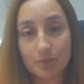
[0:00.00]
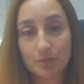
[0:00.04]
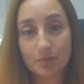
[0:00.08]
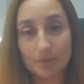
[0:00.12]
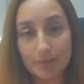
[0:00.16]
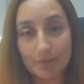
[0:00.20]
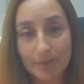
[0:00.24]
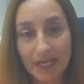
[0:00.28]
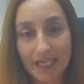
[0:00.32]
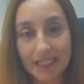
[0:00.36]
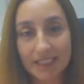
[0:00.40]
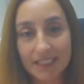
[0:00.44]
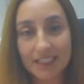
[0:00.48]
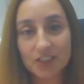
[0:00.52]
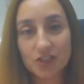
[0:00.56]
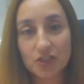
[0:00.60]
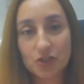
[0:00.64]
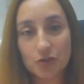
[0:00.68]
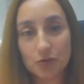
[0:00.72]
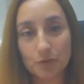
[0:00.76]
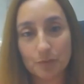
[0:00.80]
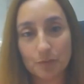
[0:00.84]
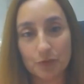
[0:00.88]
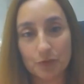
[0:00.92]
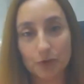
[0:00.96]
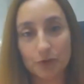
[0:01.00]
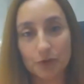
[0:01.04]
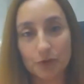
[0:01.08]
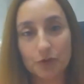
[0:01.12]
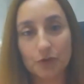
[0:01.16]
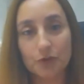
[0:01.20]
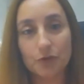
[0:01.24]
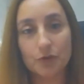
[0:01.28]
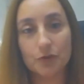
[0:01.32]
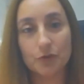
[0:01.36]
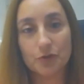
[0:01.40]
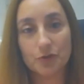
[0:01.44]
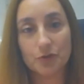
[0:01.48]
manage to
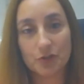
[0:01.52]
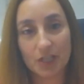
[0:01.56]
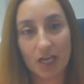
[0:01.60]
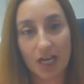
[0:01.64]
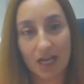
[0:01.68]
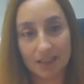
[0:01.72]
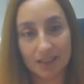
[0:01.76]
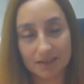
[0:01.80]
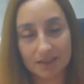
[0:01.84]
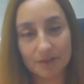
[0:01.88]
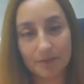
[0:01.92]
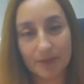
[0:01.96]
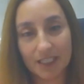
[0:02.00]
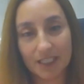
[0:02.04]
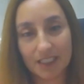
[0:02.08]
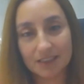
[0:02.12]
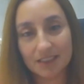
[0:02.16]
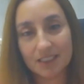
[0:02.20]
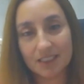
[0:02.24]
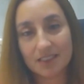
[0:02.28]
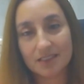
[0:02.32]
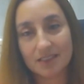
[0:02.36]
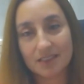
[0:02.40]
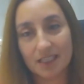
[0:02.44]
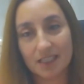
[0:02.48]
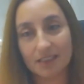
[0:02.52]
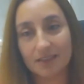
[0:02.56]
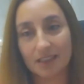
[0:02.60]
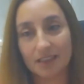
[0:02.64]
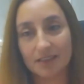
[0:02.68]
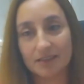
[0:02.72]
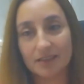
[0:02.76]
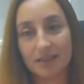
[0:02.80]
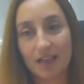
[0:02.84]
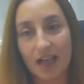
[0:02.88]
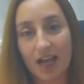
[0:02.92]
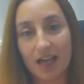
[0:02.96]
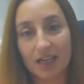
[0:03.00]
produce antibodies
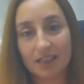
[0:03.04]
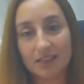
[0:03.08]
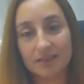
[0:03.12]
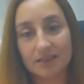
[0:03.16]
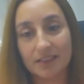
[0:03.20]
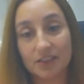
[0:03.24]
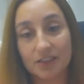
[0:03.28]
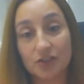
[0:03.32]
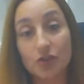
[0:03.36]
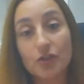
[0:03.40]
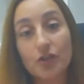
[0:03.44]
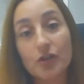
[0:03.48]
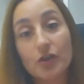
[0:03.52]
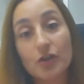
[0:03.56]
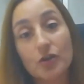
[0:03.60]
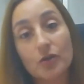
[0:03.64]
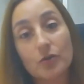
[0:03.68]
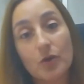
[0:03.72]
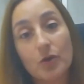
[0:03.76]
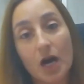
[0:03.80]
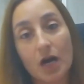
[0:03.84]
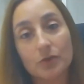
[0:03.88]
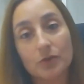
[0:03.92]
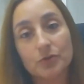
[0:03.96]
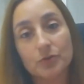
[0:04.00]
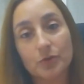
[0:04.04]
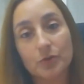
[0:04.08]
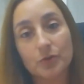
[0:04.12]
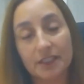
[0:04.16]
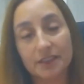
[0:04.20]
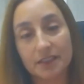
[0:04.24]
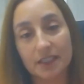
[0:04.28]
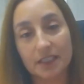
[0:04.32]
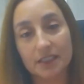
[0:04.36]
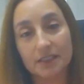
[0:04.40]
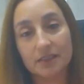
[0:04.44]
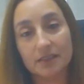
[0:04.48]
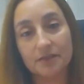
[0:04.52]
that know how to
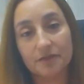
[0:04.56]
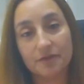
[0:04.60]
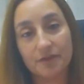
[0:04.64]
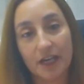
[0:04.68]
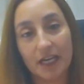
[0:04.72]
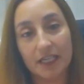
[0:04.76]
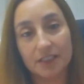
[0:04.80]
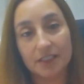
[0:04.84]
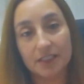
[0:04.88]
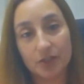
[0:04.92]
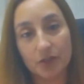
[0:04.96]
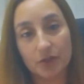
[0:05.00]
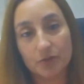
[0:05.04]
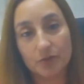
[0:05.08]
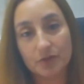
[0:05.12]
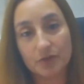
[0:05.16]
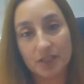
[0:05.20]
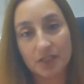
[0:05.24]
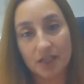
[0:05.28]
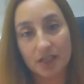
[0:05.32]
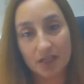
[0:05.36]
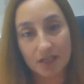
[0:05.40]
identify those